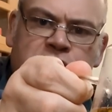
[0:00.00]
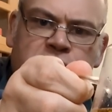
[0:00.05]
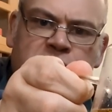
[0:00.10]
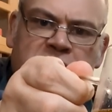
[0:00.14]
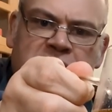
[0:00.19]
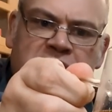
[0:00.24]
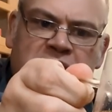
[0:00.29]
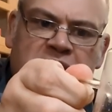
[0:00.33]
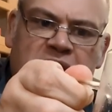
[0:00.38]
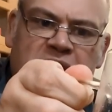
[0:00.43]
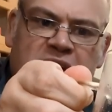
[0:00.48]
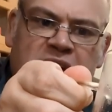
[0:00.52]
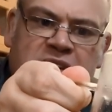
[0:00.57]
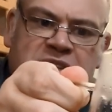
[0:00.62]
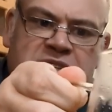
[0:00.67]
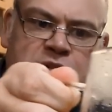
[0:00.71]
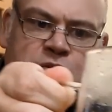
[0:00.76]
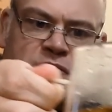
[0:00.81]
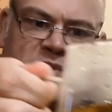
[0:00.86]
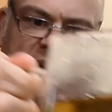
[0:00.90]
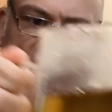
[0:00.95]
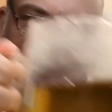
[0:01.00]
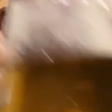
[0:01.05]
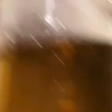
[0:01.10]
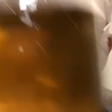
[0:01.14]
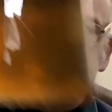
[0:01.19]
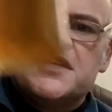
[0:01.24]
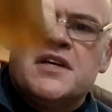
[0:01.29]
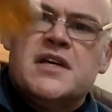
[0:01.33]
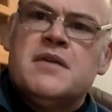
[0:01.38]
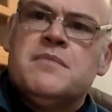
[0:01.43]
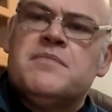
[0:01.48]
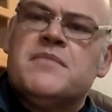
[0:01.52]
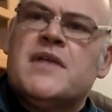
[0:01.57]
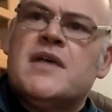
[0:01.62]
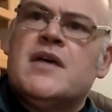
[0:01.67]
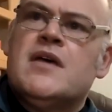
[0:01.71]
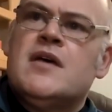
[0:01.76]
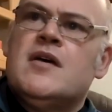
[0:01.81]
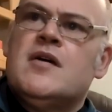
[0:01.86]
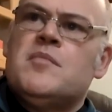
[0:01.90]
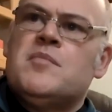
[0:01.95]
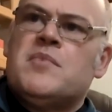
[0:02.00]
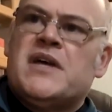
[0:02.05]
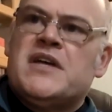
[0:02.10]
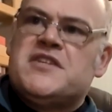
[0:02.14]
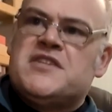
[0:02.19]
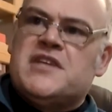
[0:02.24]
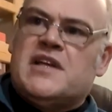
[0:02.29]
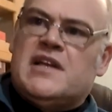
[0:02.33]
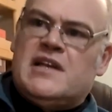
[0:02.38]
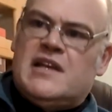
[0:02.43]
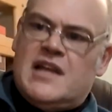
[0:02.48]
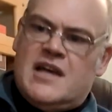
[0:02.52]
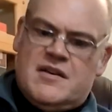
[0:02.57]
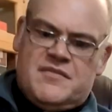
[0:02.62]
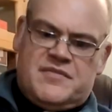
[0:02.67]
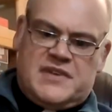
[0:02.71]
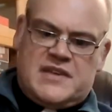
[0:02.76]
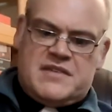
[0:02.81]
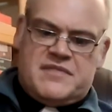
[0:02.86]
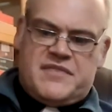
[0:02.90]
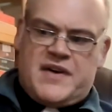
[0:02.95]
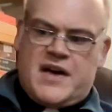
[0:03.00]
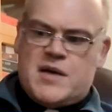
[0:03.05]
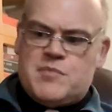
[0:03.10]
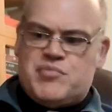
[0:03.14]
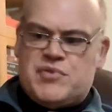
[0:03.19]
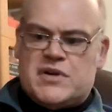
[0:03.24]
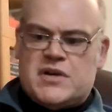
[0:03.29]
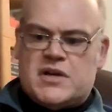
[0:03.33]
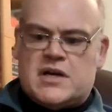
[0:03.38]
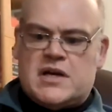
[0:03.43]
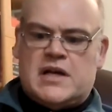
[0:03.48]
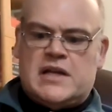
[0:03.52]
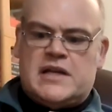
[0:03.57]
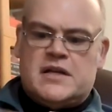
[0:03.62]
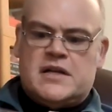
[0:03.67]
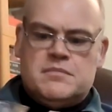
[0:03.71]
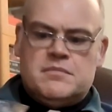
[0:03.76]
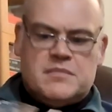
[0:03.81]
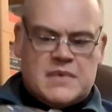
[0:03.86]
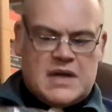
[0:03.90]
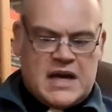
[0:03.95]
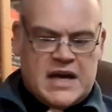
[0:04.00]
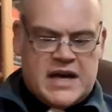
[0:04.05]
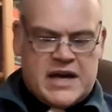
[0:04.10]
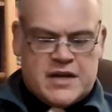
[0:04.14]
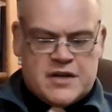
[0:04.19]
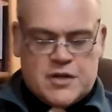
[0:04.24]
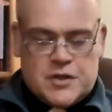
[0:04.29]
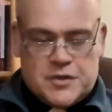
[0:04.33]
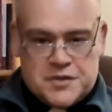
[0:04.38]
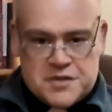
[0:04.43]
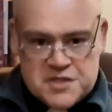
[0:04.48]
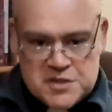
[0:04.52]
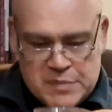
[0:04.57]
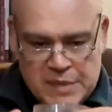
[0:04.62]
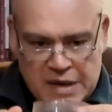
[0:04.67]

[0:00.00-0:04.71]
screen than it is in reality, but it's a lovely vibrant colour. And on the